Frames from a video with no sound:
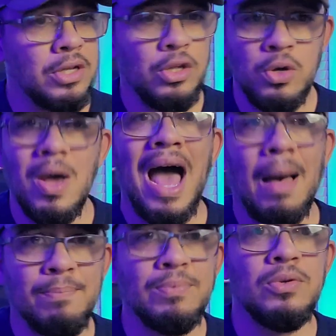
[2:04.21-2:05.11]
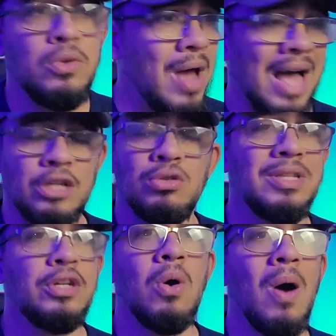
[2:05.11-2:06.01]
you
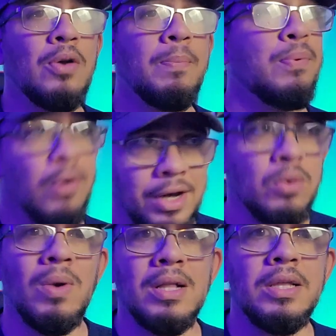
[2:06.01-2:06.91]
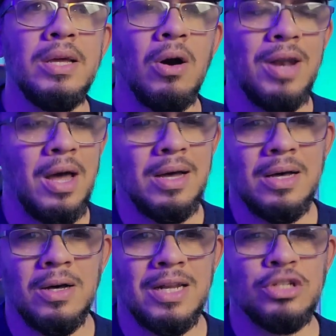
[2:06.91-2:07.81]
actually go out pretty quickly on
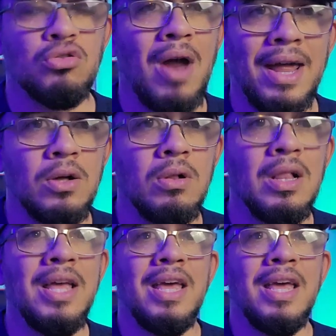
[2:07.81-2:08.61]
a triangle